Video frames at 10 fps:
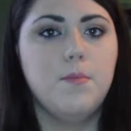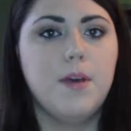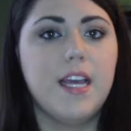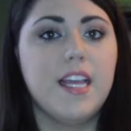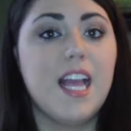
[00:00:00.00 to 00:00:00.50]

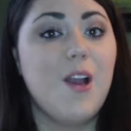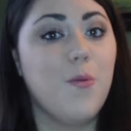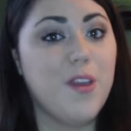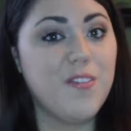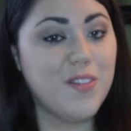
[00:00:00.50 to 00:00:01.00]
But
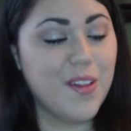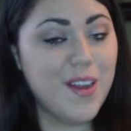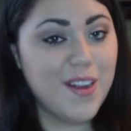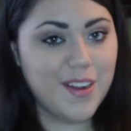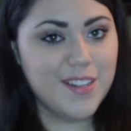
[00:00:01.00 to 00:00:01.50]
we've
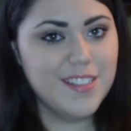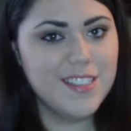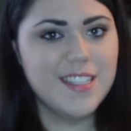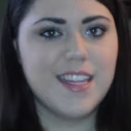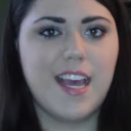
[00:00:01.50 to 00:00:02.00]

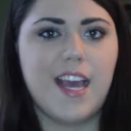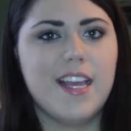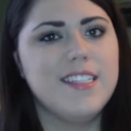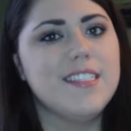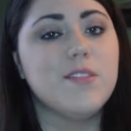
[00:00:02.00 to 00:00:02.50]
learned
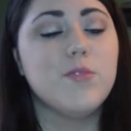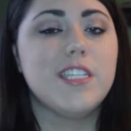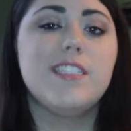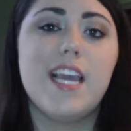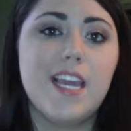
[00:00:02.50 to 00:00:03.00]
that it doesn't
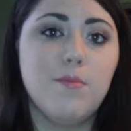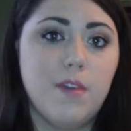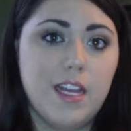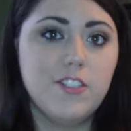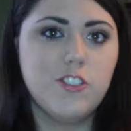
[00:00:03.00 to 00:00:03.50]
really take
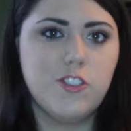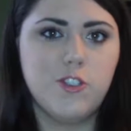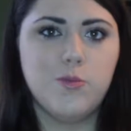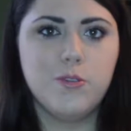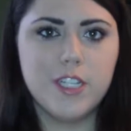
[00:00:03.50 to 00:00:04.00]
much
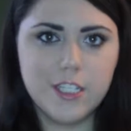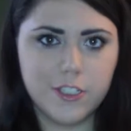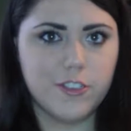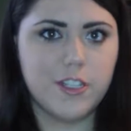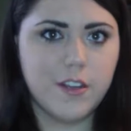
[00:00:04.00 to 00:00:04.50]
to
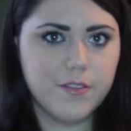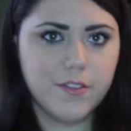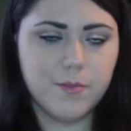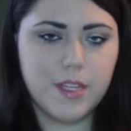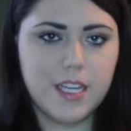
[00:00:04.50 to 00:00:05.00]
protect yourself
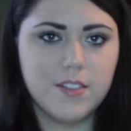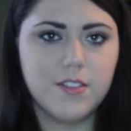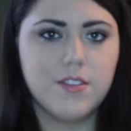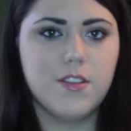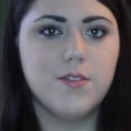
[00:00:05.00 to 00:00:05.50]
from
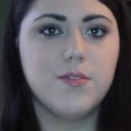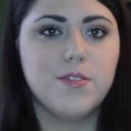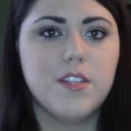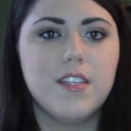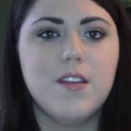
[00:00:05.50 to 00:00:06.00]
these. So
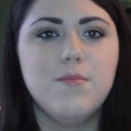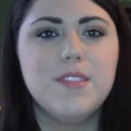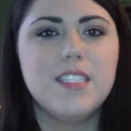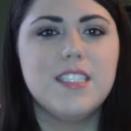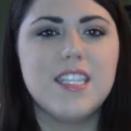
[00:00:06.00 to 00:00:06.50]

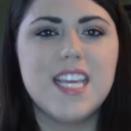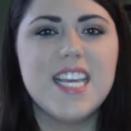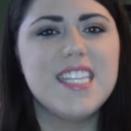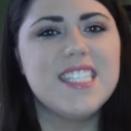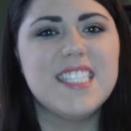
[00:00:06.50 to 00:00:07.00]
some
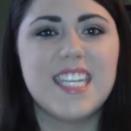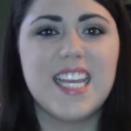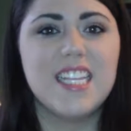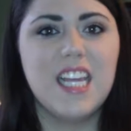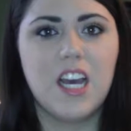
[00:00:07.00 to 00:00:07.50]
thin
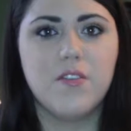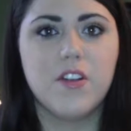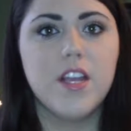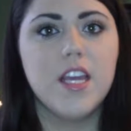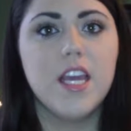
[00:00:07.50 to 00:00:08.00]
skin
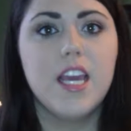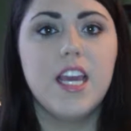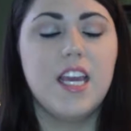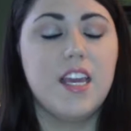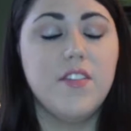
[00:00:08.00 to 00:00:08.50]
covering,
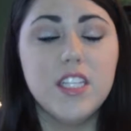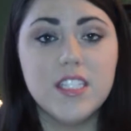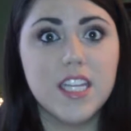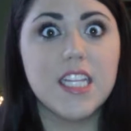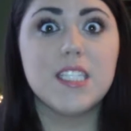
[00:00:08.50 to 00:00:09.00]
even as
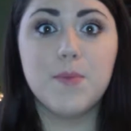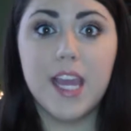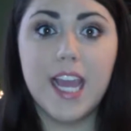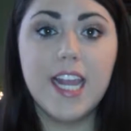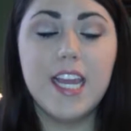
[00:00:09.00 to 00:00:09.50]
thin as
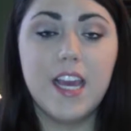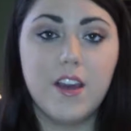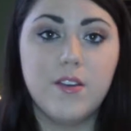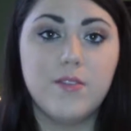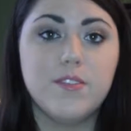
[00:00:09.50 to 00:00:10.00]

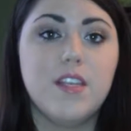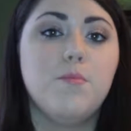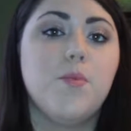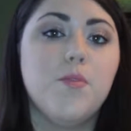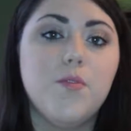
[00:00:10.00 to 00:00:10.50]
pantyhose,
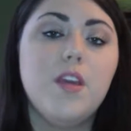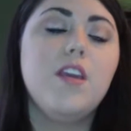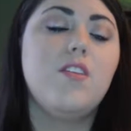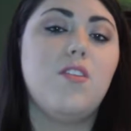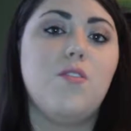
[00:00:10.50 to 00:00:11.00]
can
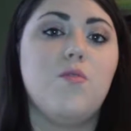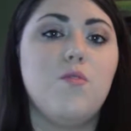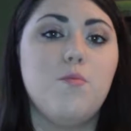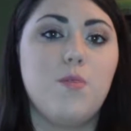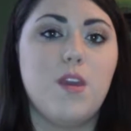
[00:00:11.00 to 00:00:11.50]
prevent you
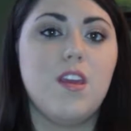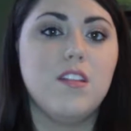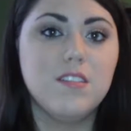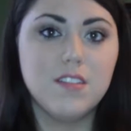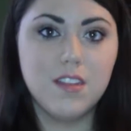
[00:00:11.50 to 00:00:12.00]
from
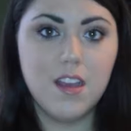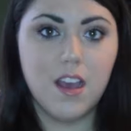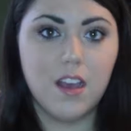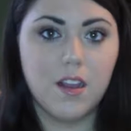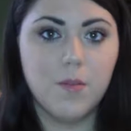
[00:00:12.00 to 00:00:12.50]
being
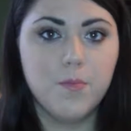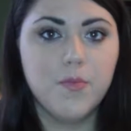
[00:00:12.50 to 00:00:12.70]
stung.